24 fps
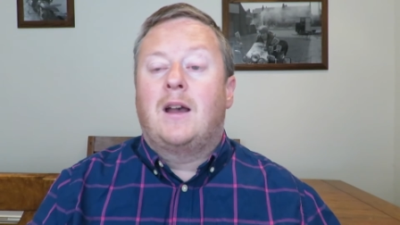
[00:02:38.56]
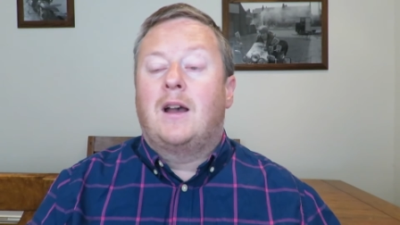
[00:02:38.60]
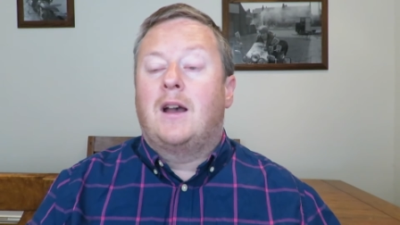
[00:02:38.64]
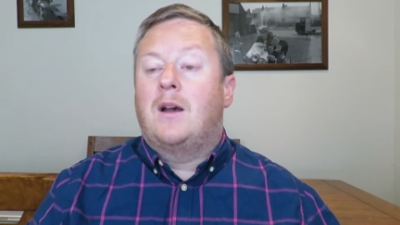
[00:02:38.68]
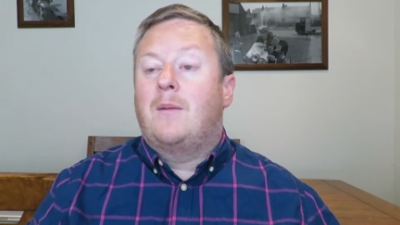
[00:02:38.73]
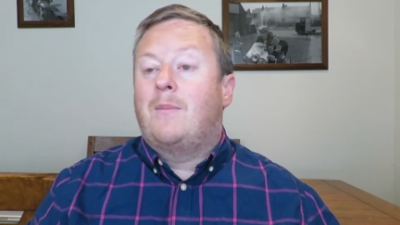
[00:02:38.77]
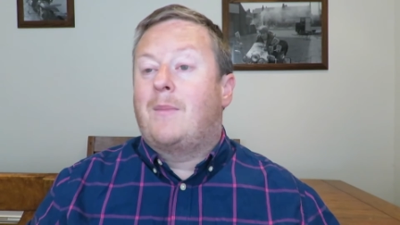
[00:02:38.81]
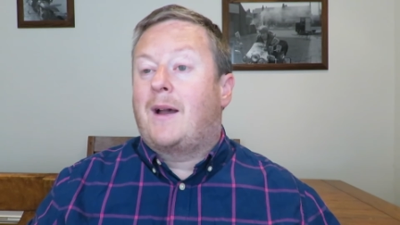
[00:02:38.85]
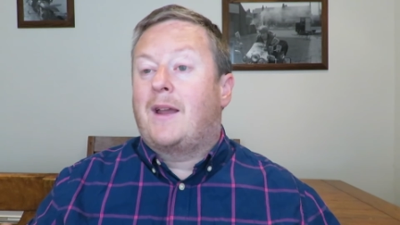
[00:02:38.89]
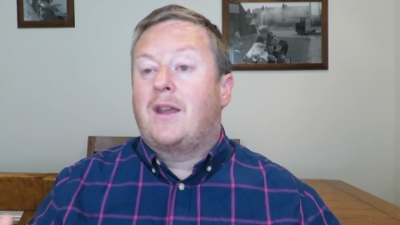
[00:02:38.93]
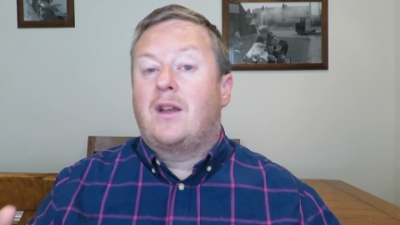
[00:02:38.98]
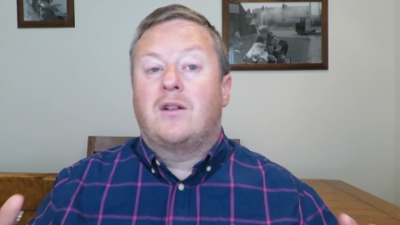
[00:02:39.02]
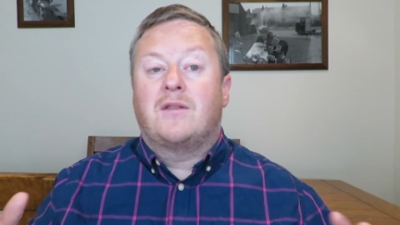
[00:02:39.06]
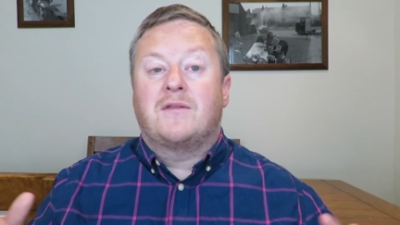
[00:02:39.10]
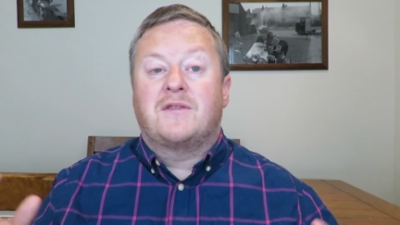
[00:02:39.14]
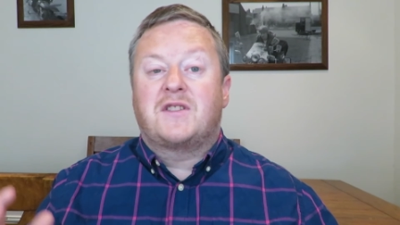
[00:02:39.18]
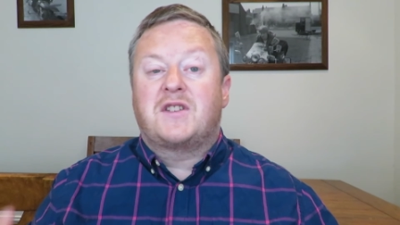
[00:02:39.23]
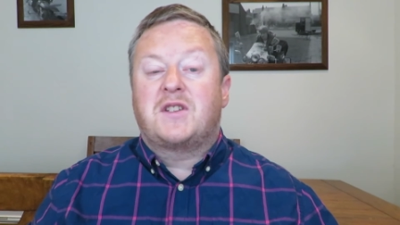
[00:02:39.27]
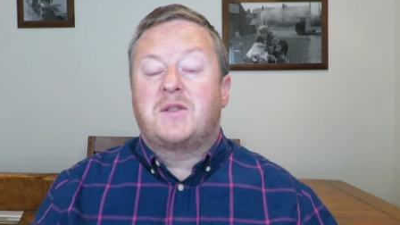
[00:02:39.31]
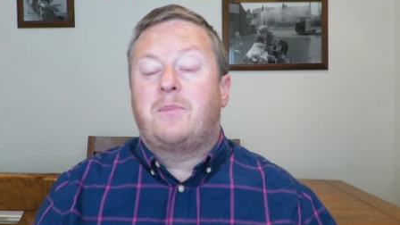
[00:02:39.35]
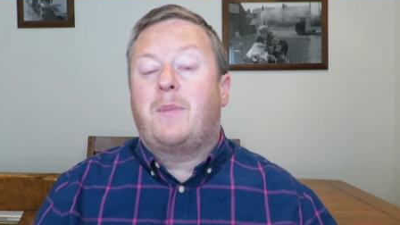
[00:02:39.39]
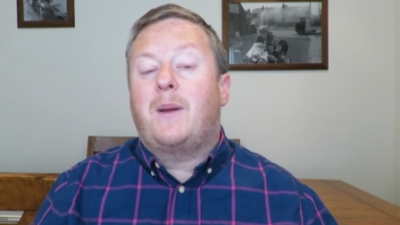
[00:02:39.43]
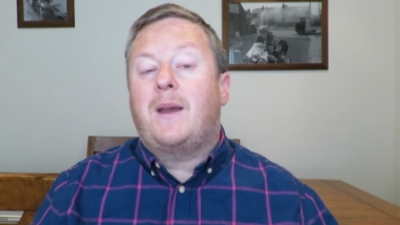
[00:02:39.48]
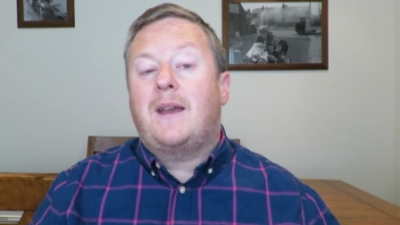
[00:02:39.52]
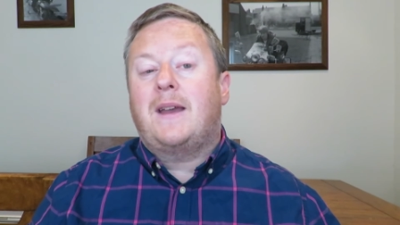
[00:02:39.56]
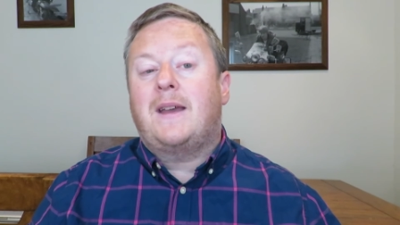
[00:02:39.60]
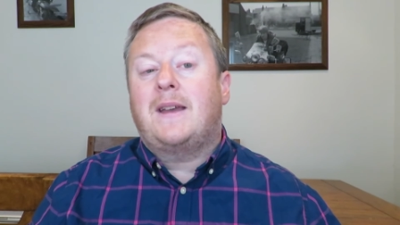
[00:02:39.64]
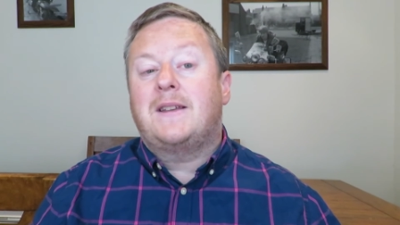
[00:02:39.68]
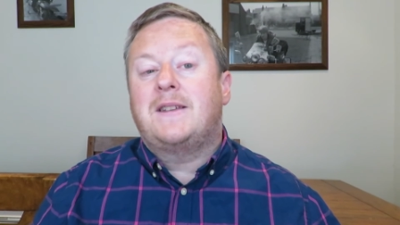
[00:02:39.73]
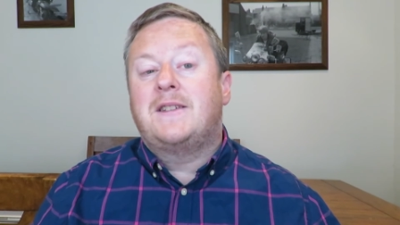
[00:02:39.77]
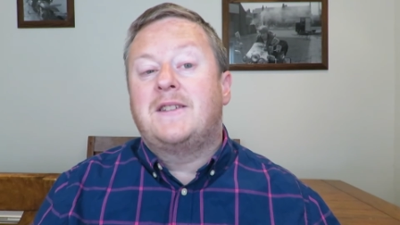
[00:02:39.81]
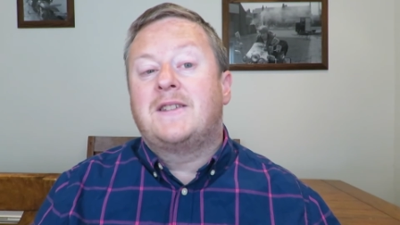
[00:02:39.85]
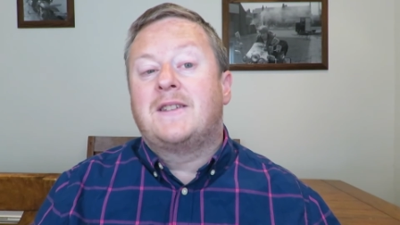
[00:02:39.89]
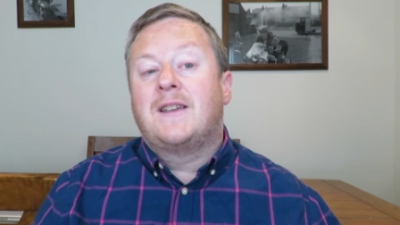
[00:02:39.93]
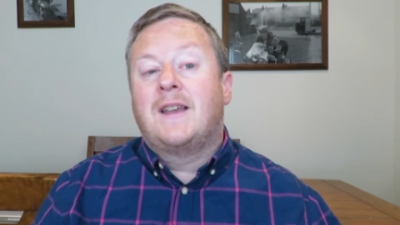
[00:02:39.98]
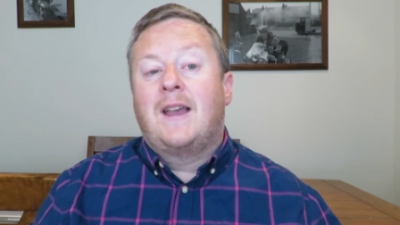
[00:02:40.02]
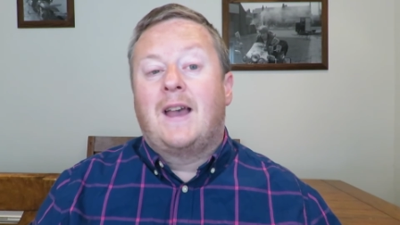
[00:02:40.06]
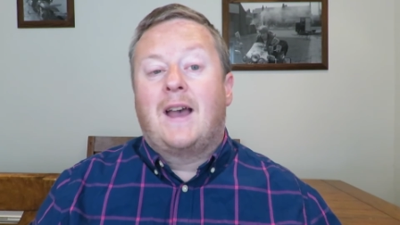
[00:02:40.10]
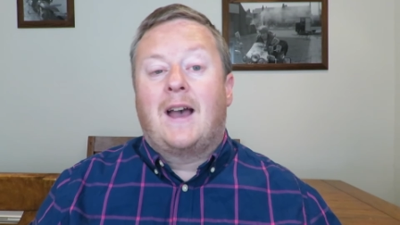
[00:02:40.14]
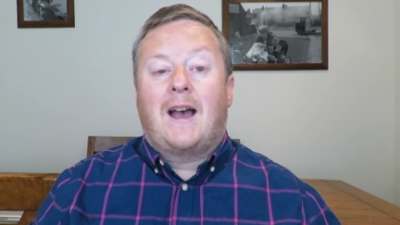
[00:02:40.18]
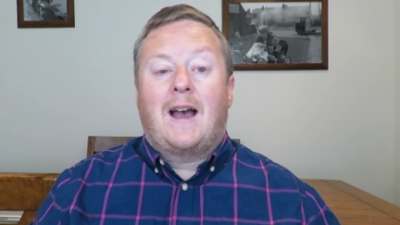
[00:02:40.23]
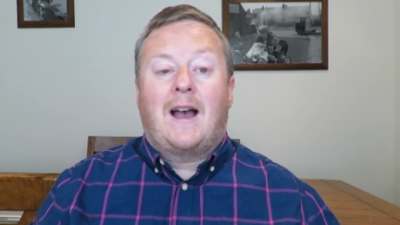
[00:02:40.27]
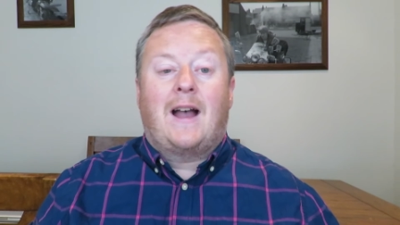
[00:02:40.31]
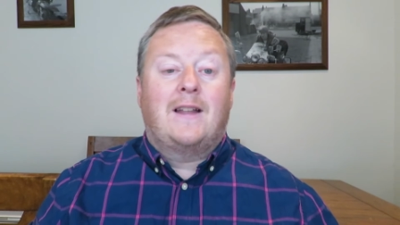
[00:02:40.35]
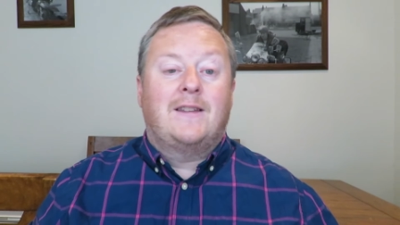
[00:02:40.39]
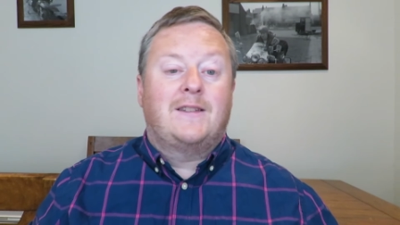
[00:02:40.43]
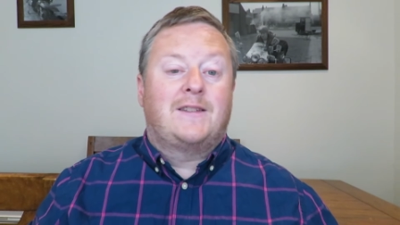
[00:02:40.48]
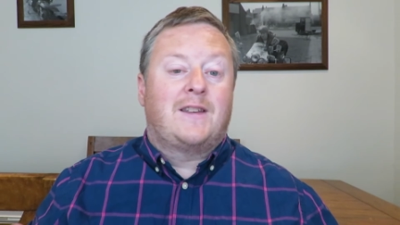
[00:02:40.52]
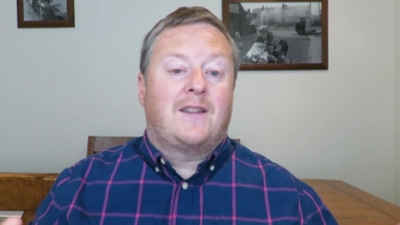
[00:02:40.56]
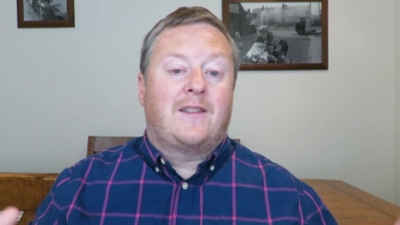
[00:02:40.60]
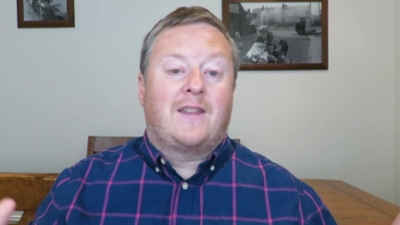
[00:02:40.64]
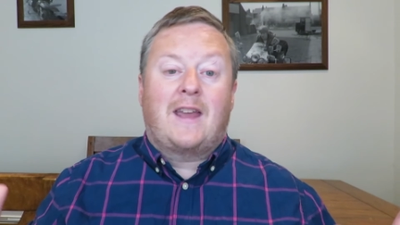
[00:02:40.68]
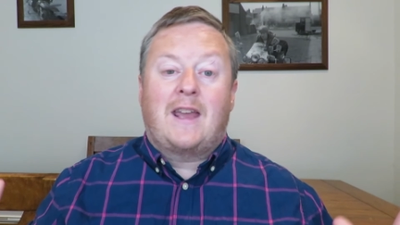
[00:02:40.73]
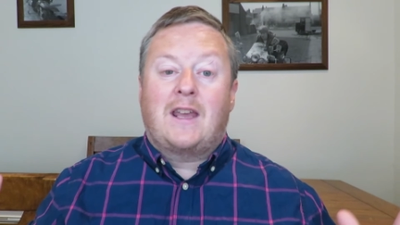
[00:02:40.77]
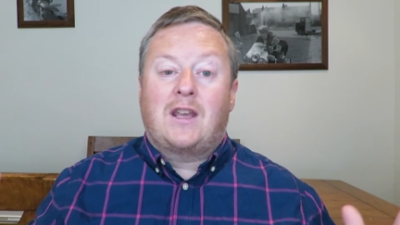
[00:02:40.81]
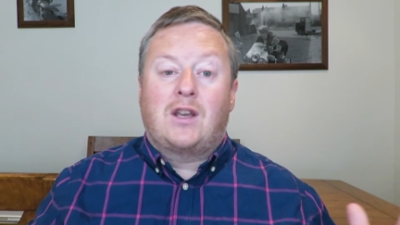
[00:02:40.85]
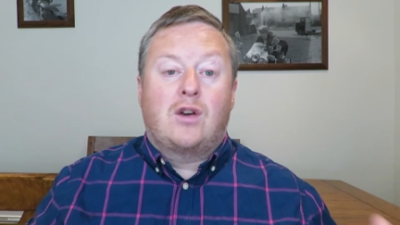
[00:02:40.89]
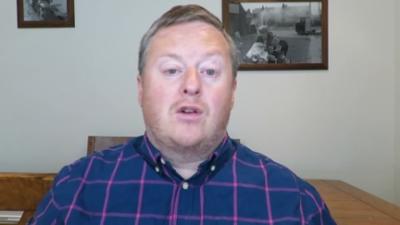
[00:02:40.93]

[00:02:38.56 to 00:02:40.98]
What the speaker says: my own space, and they